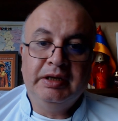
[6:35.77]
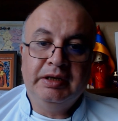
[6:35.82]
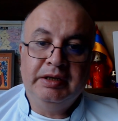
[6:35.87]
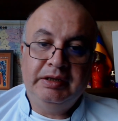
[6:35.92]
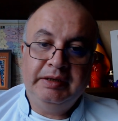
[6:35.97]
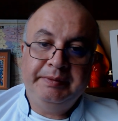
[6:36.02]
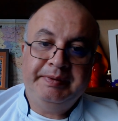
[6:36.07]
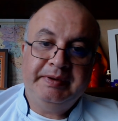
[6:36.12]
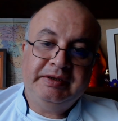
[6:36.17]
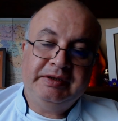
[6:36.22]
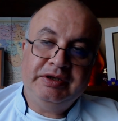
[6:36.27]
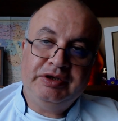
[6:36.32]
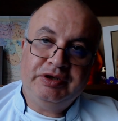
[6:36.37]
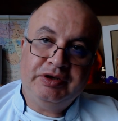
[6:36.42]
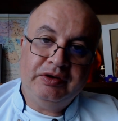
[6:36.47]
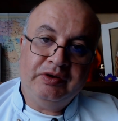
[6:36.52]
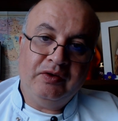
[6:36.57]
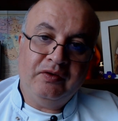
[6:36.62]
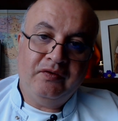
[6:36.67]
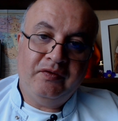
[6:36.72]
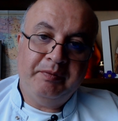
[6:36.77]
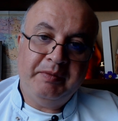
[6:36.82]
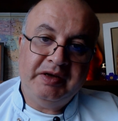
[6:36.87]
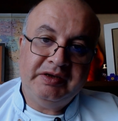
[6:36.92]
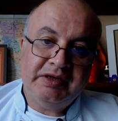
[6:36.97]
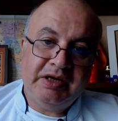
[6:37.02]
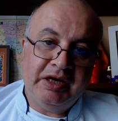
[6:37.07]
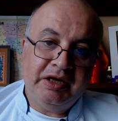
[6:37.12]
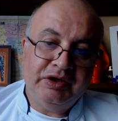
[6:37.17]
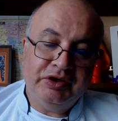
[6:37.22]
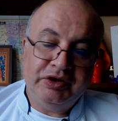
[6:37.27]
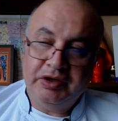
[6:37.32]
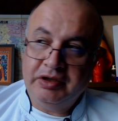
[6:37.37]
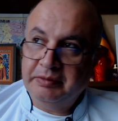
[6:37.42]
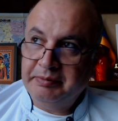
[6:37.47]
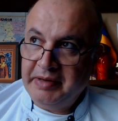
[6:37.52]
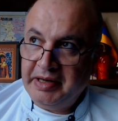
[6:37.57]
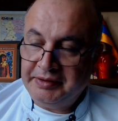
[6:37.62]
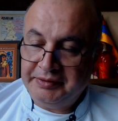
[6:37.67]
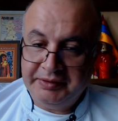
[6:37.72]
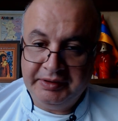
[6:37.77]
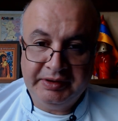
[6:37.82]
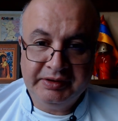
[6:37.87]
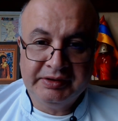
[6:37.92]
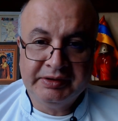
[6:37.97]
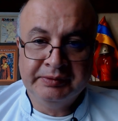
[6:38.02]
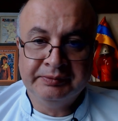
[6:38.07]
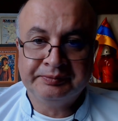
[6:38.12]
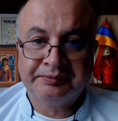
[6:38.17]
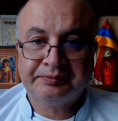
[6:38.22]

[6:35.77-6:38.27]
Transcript: deposition of mesangial matrix,